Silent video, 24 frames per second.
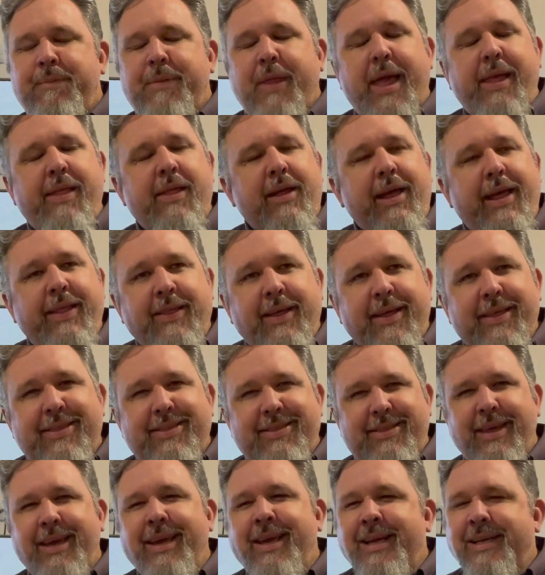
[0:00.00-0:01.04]
And the
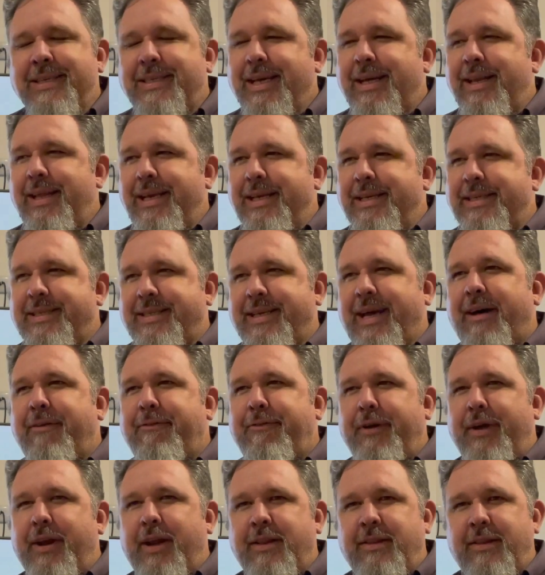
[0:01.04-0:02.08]
things that he
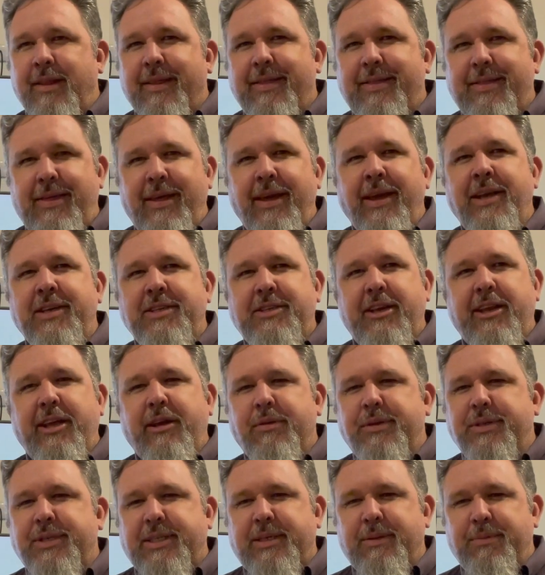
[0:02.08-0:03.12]
suffered and the things that he
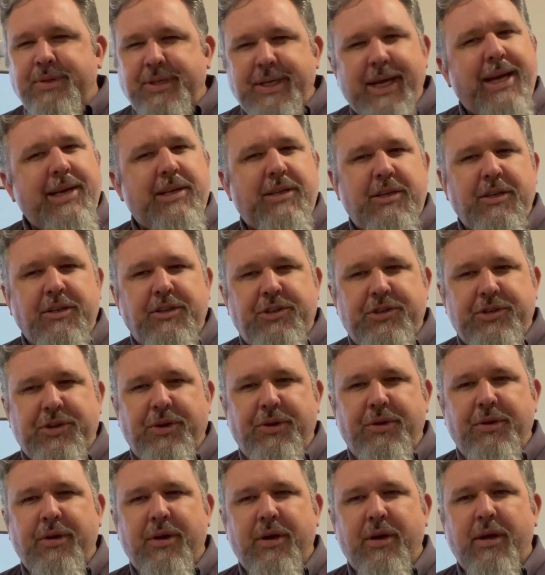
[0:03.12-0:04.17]
was subjected
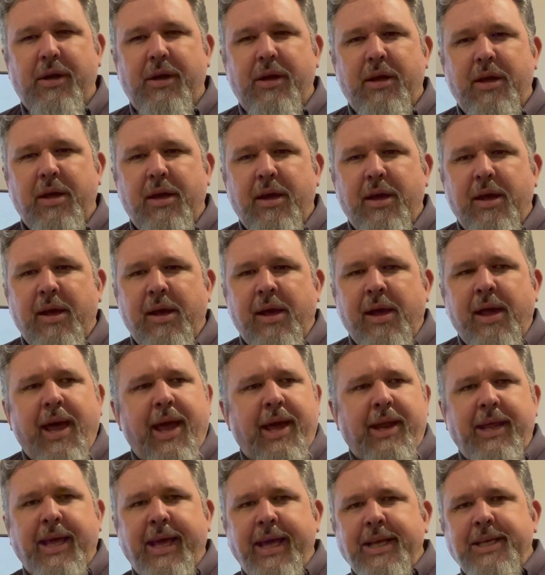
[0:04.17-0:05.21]
to.
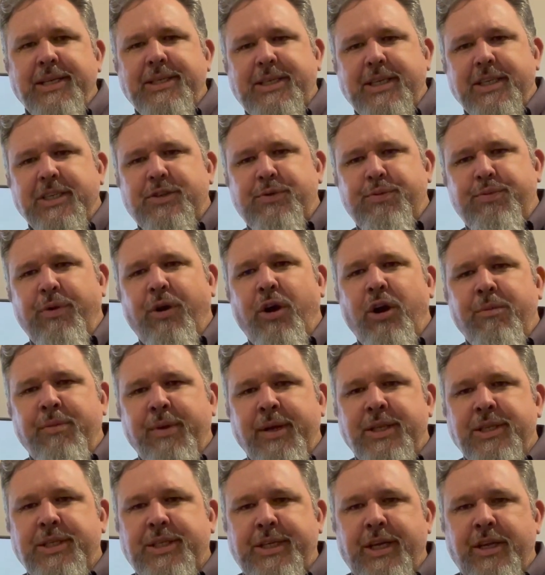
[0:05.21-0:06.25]
And here's this
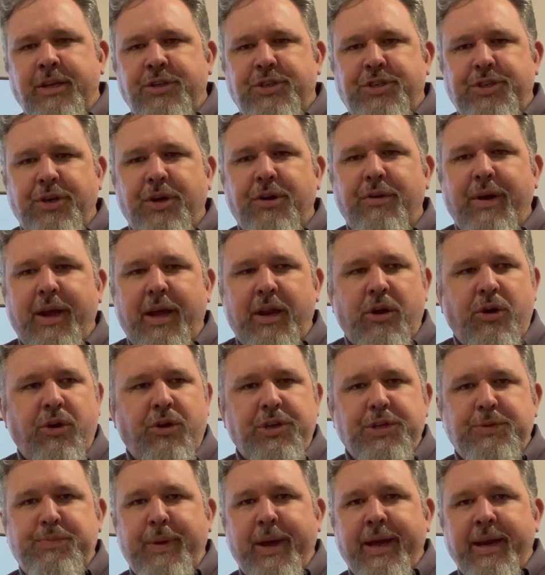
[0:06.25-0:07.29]
Roman centurion
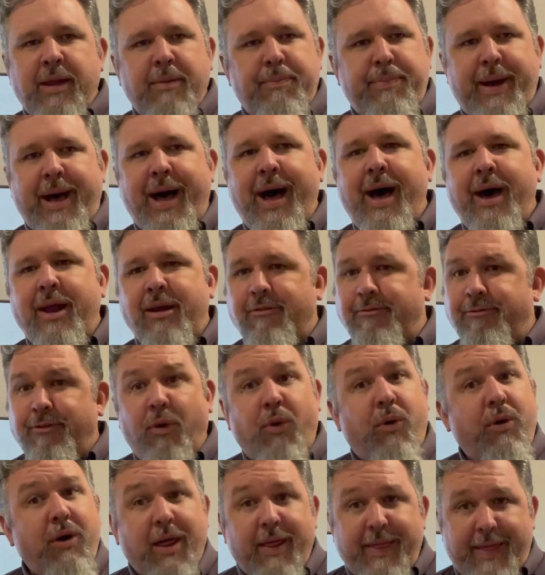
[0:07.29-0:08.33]
who's been a part of
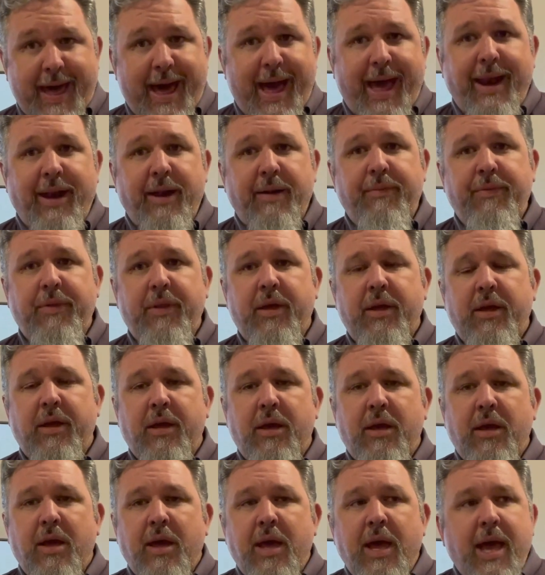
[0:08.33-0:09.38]
all of that,
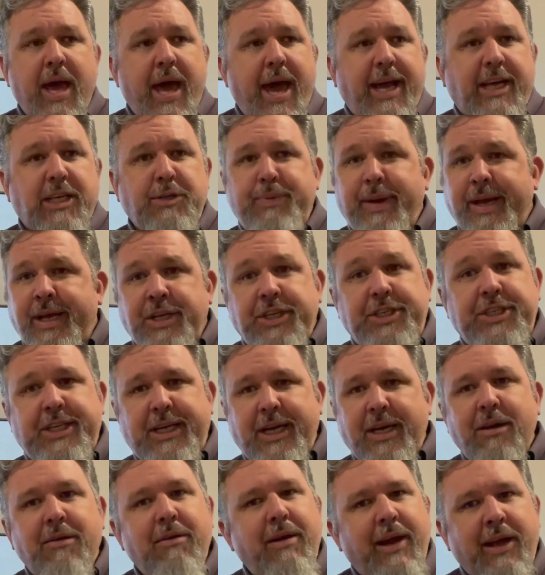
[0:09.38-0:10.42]
has been
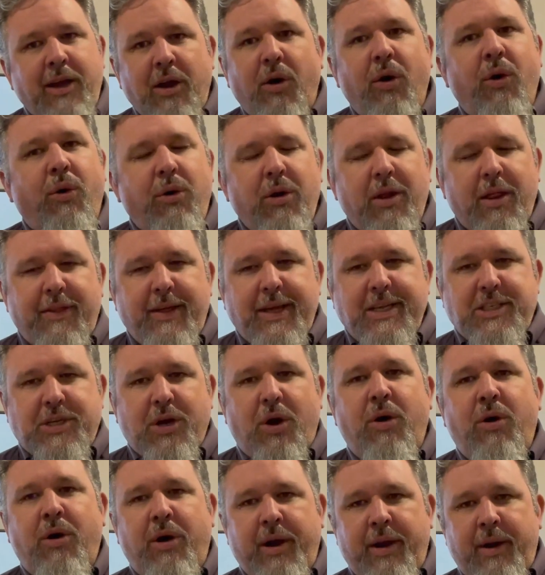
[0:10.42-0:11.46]
cheering all of this
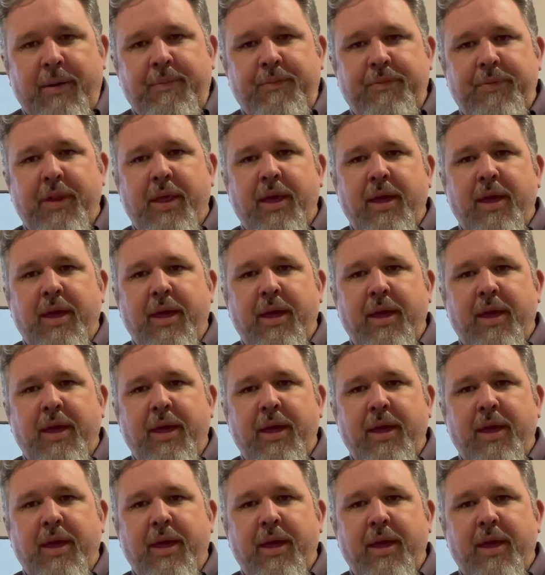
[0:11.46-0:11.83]
on.